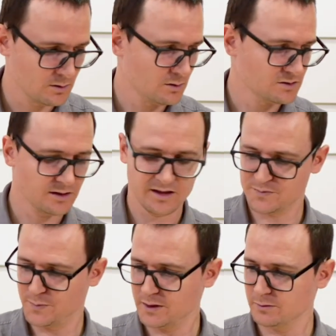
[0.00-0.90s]
So let's
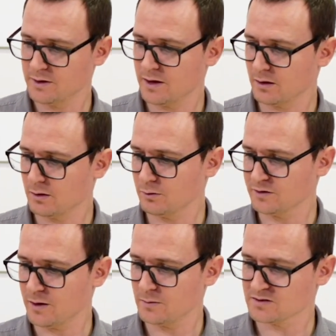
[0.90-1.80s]
build our clock
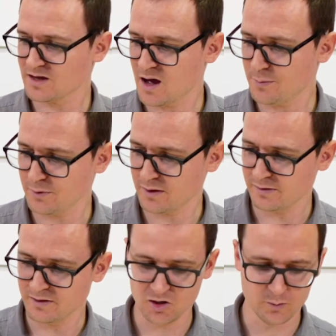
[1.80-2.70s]
towers up a
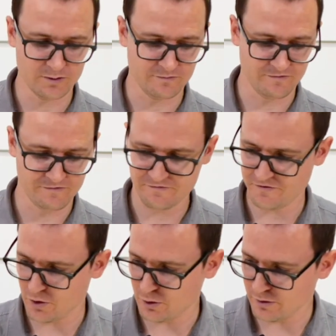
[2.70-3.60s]
little bit
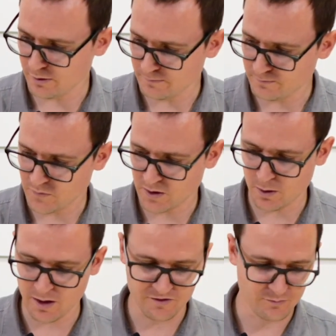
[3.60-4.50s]
further. Now
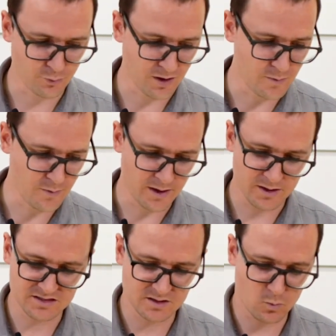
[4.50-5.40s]
I have
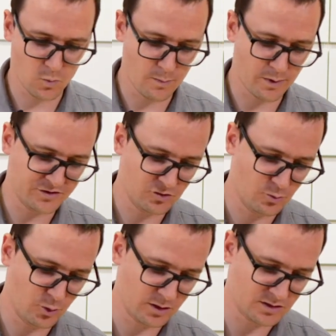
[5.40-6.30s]
pre-prepared some 1x2
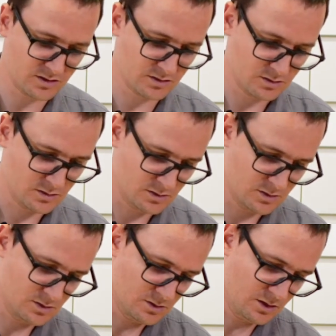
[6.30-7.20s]
bricks
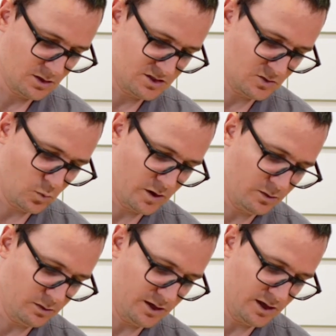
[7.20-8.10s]
just to
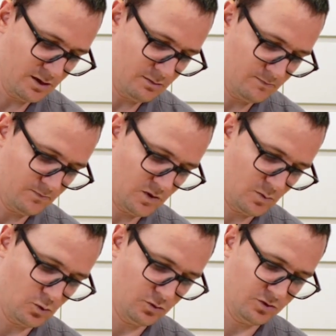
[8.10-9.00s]
wiggle in here, and
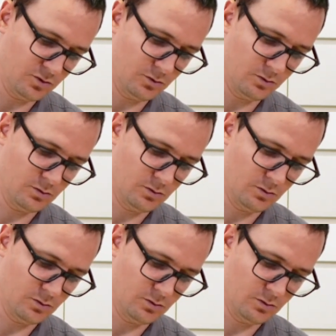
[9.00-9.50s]
we'll do